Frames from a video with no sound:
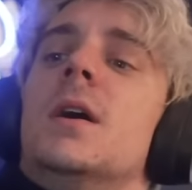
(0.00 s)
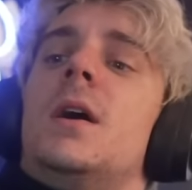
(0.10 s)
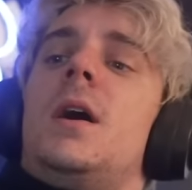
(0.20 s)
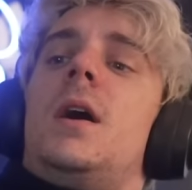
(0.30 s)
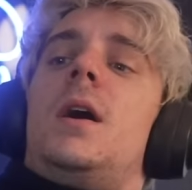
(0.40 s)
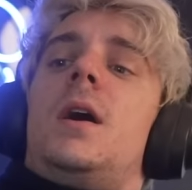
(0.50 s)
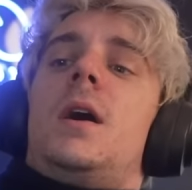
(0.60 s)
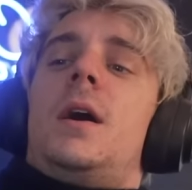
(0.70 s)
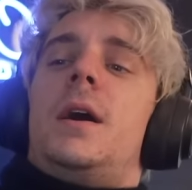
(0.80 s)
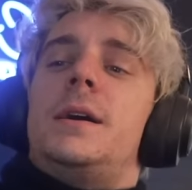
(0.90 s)

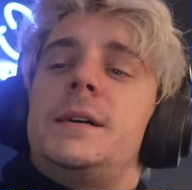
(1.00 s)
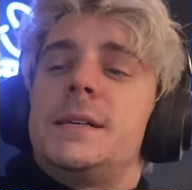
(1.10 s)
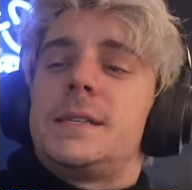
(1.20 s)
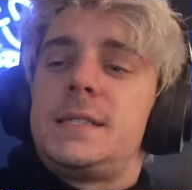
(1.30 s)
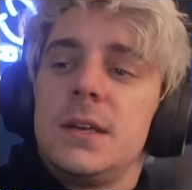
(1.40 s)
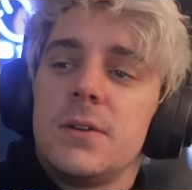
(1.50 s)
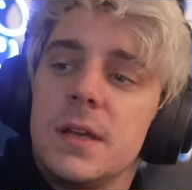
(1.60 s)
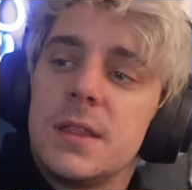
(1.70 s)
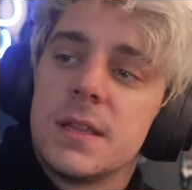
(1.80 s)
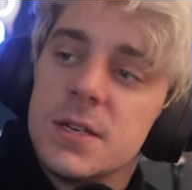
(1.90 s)
Oh, dear
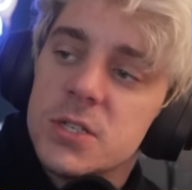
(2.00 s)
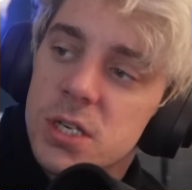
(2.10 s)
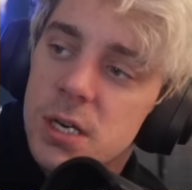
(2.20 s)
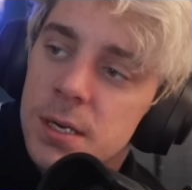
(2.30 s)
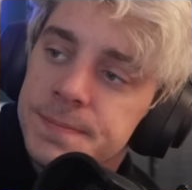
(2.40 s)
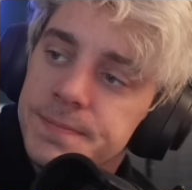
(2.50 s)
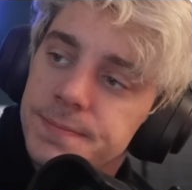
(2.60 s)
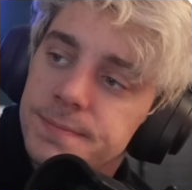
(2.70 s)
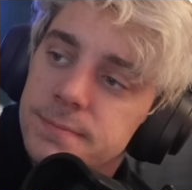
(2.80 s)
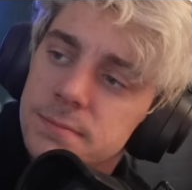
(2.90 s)
Ethan and Sean,
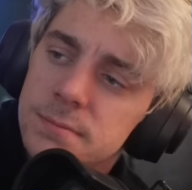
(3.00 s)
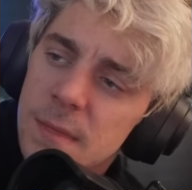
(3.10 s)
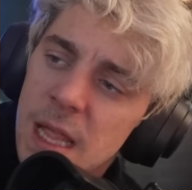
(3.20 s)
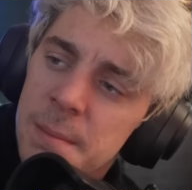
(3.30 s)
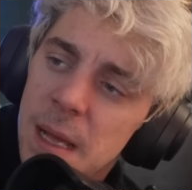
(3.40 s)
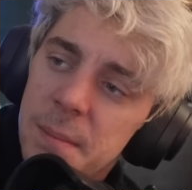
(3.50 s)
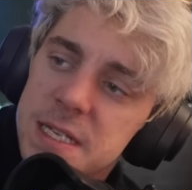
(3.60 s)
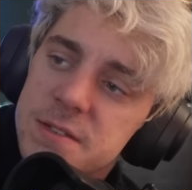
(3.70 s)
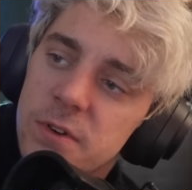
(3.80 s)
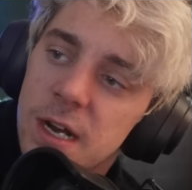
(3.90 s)
my
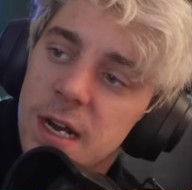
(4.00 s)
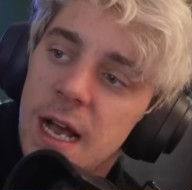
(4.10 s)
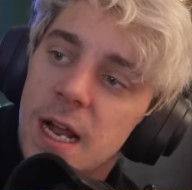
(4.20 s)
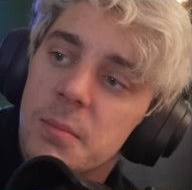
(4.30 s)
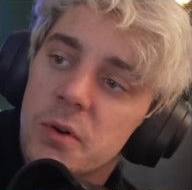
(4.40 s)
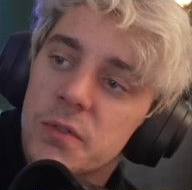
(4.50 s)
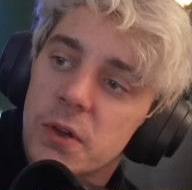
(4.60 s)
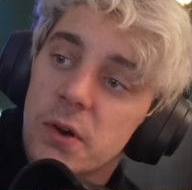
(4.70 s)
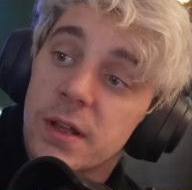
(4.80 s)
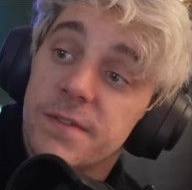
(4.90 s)
best friend and I are both
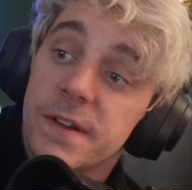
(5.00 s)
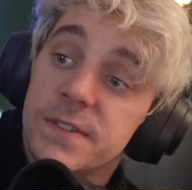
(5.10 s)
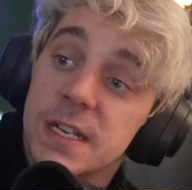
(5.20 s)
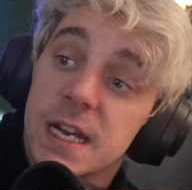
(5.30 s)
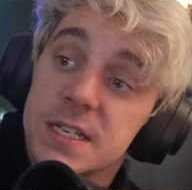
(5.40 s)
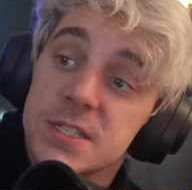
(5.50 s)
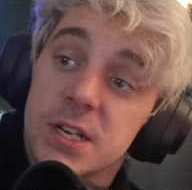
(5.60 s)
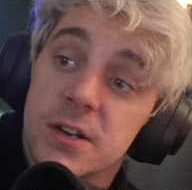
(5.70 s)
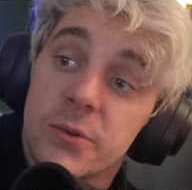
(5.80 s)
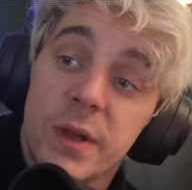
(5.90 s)
turning 50 next
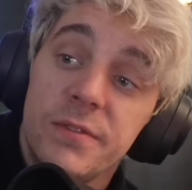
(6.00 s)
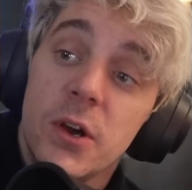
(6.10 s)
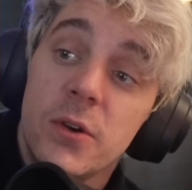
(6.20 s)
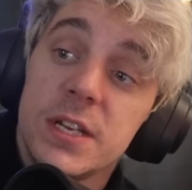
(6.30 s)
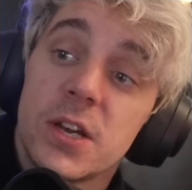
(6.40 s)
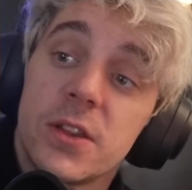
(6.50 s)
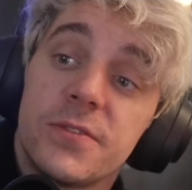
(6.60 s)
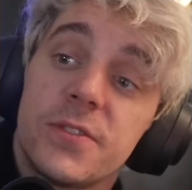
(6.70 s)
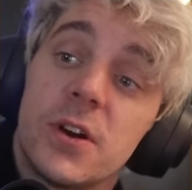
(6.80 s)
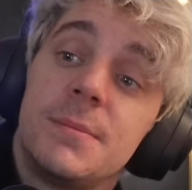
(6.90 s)
year, and we've known each
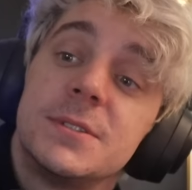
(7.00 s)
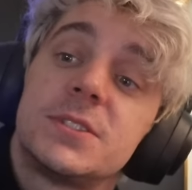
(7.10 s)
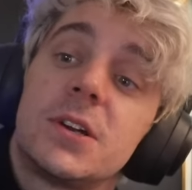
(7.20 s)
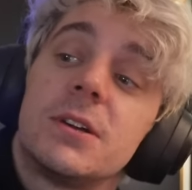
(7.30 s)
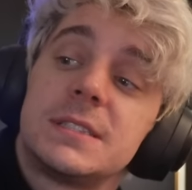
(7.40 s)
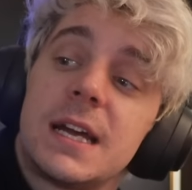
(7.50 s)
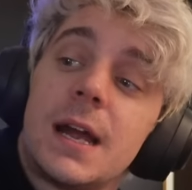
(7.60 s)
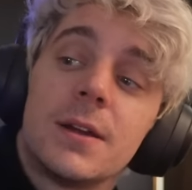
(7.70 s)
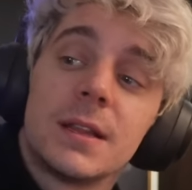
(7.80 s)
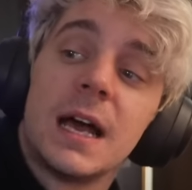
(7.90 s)
other for almost our
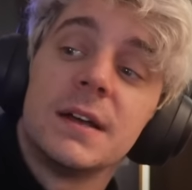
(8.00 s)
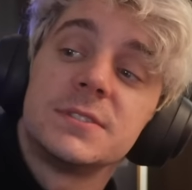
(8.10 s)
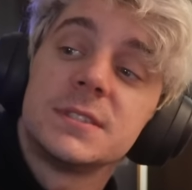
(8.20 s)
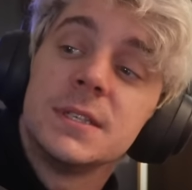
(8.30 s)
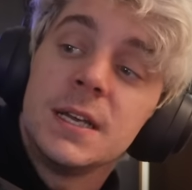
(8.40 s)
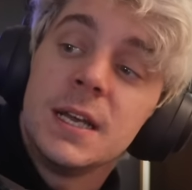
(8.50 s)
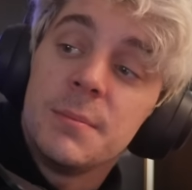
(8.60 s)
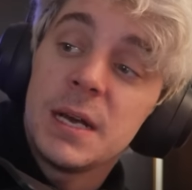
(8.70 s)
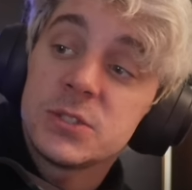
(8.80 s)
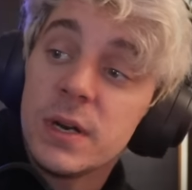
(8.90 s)
entire lives.
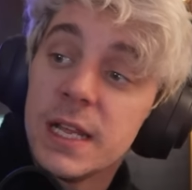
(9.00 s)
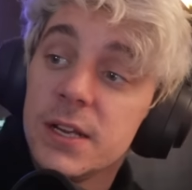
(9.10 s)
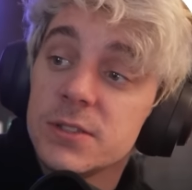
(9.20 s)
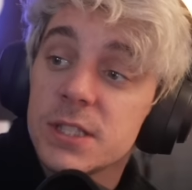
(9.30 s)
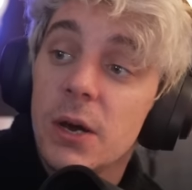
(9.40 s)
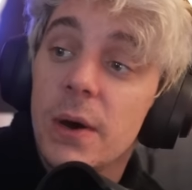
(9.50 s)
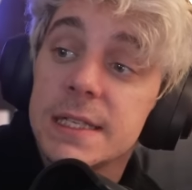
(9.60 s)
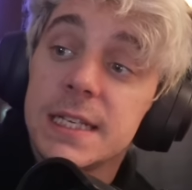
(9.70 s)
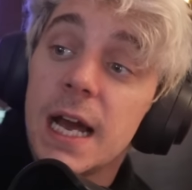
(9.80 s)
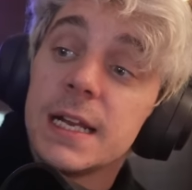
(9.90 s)
About 20 years ago,
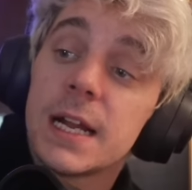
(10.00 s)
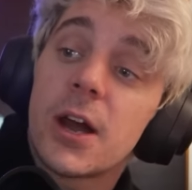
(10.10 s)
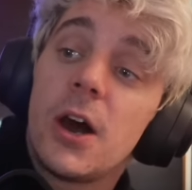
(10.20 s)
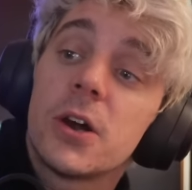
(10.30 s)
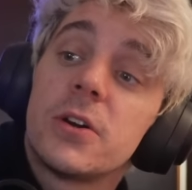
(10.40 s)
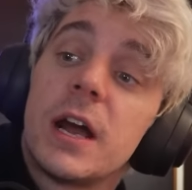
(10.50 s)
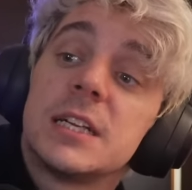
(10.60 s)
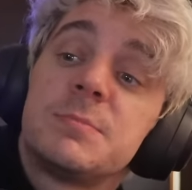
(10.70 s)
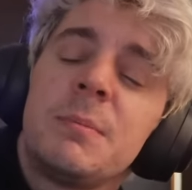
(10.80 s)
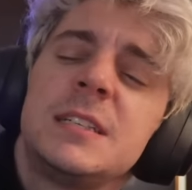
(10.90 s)
I died in a car
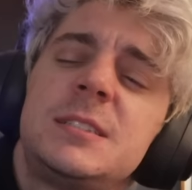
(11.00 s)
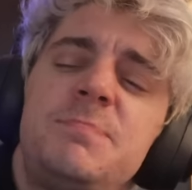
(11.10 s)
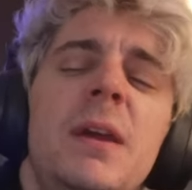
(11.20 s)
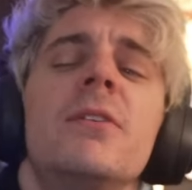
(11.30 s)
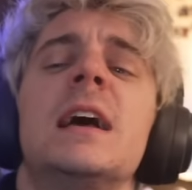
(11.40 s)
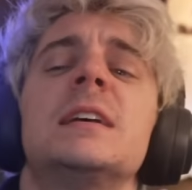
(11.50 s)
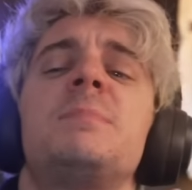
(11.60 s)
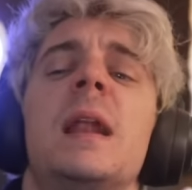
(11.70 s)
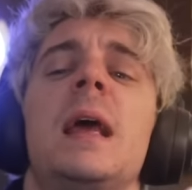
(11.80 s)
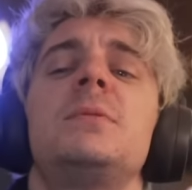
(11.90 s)
crash, but my spirit has
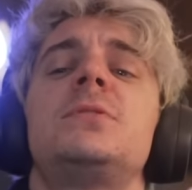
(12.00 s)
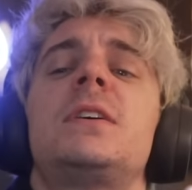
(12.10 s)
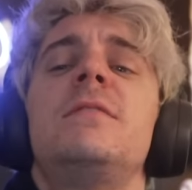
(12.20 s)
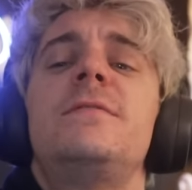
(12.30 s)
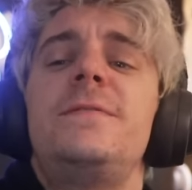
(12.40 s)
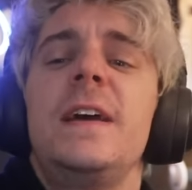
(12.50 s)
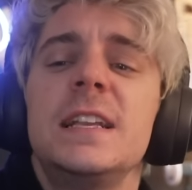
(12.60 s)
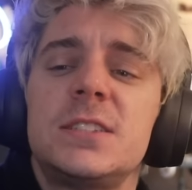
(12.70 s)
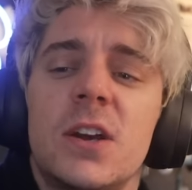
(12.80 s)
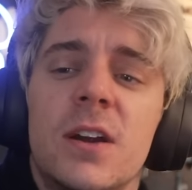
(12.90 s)
been able to
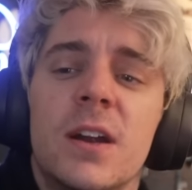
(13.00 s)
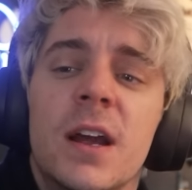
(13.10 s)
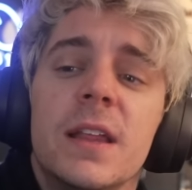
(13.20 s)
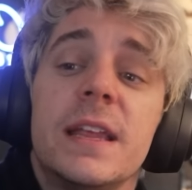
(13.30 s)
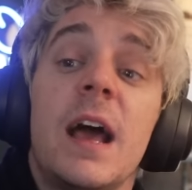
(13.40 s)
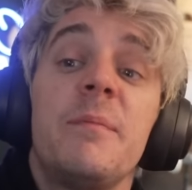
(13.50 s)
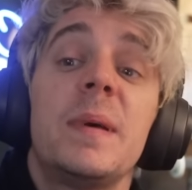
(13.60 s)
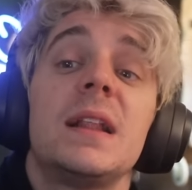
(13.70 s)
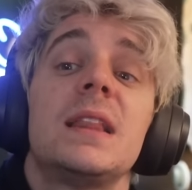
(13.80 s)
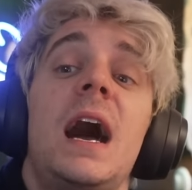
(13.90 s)
convince her that I've
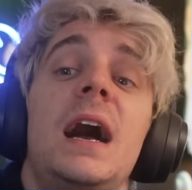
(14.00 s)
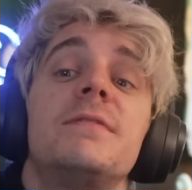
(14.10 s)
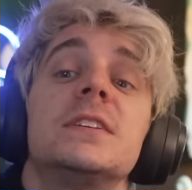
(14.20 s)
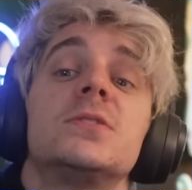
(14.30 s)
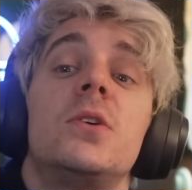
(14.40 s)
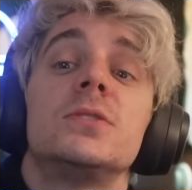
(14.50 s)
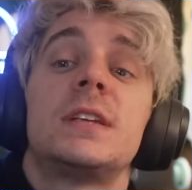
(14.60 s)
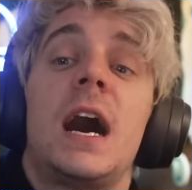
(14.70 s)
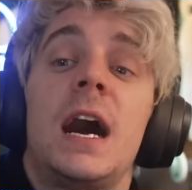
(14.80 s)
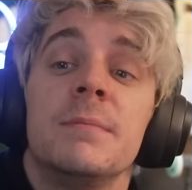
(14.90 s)
been alive this whole
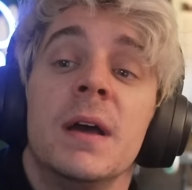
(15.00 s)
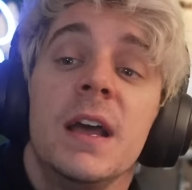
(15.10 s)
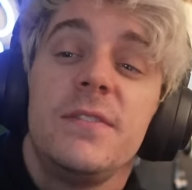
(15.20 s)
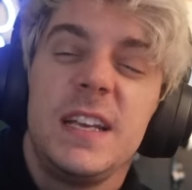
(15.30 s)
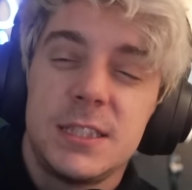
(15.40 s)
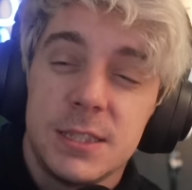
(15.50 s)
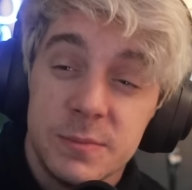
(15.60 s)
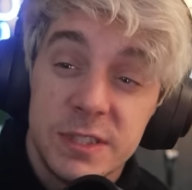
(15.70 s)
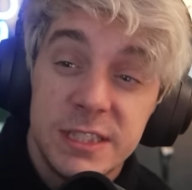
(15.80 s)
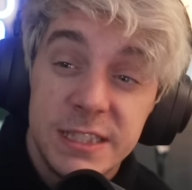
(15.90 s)
time via
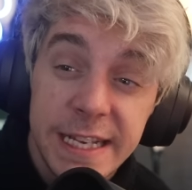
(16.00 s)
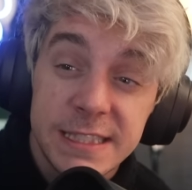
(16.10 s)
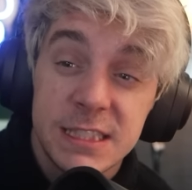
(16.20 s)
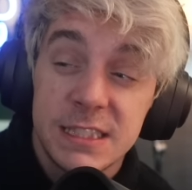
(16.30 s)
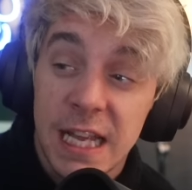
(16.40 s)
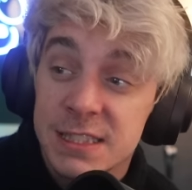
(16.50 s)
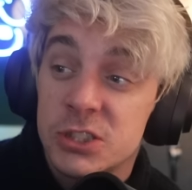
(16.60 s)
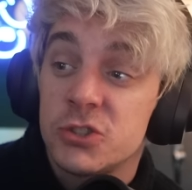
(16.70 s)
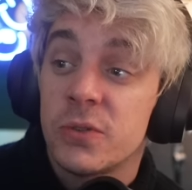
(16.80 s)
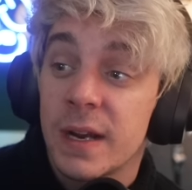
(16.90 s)
some sixth
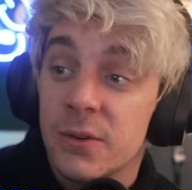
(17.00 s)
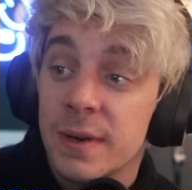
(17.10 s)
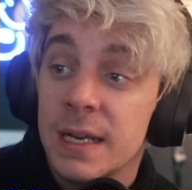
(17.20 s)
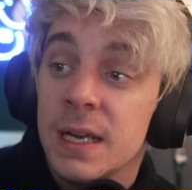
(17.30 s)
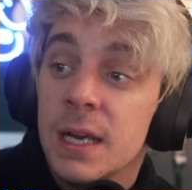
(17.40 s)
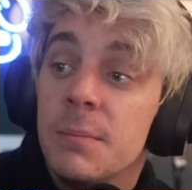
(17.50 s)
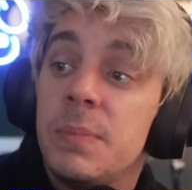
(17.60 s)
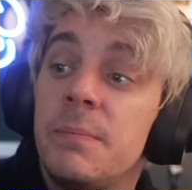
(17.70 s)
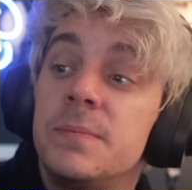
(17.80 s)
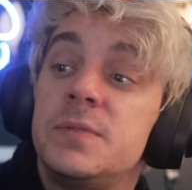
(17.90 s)
sense trickery.
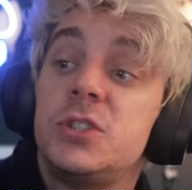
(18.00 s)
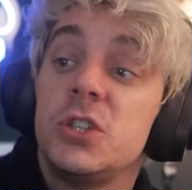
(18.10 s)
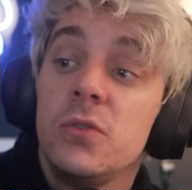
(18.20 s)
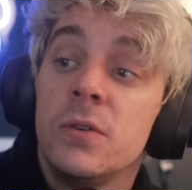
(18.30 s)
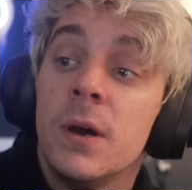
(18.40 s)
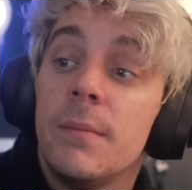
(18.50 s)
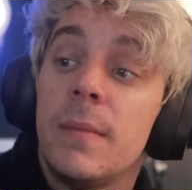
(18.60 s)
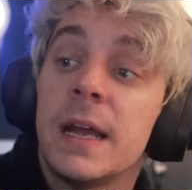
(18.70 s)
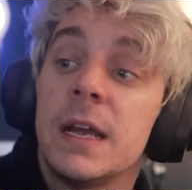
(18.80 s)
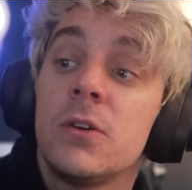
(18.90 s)
But soon,
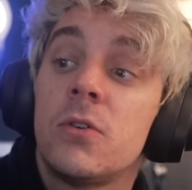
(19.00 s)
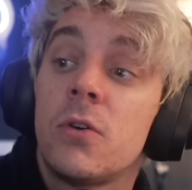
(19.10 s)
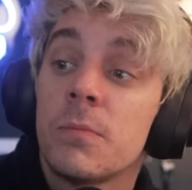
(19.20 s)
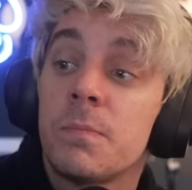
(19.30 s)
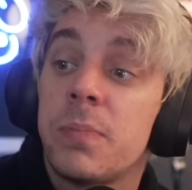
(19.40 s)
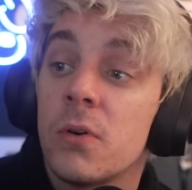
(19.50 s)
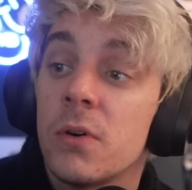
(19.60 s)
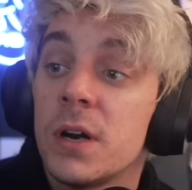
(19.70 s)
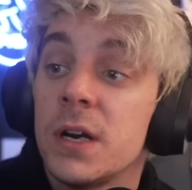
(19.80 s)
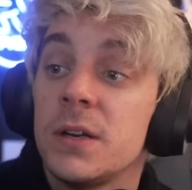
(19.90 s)
my
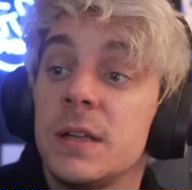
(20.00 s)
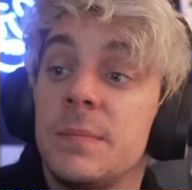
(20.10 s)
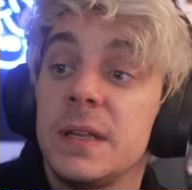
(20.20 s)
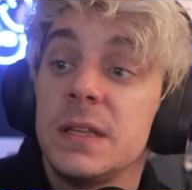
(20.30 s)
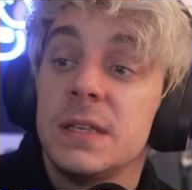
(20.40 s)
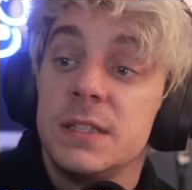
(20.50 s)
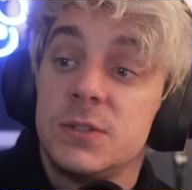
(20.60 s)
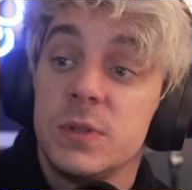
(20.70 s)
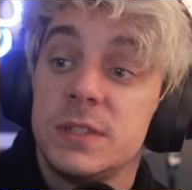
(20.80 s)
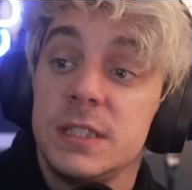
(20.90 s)
incorporeal
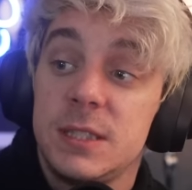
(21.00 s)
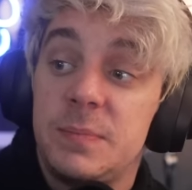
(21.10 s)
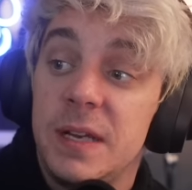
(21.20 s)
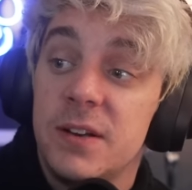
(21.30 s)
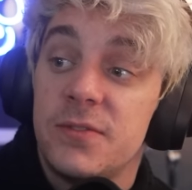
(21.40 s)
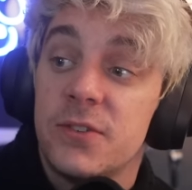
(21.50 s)
abilities will disappear